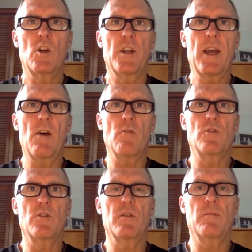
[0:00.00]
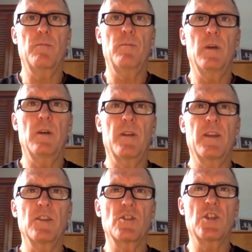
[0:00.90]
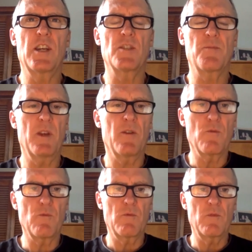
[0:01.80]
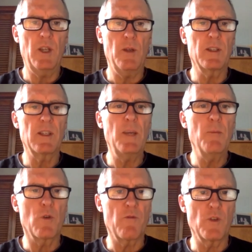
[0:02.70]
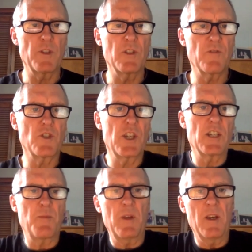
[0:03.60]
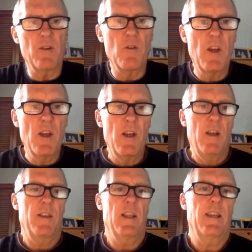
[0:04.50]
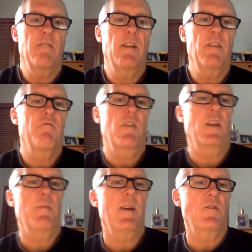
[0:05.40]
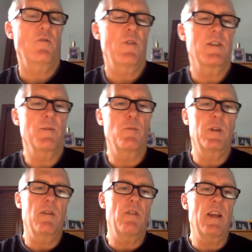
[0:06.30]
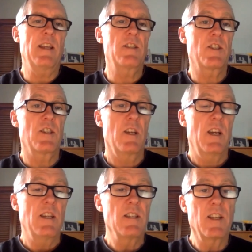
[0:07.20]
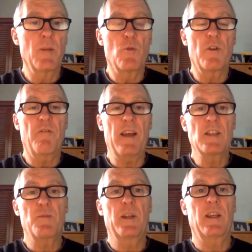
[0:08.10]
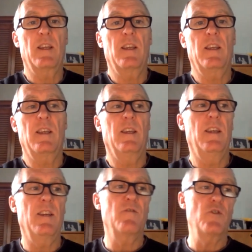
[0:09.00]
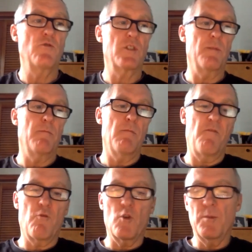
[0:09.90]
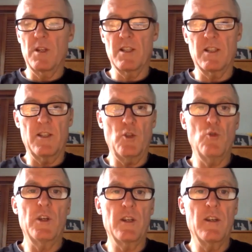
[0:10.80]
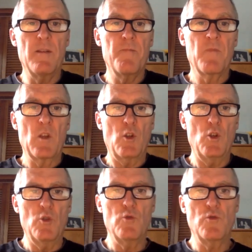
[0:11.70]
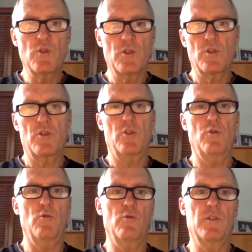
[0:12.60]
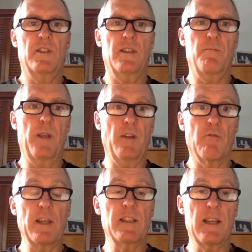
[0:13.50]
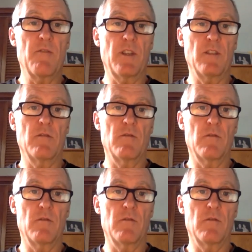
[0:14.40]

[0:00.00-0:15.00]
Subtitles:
how to. I think it's jazz piano keyboard voicings for jazz piano. The late great Frank Mantooth has a book out, and it's a little more advanced, but it gives you some formulas that you can use to play great sounding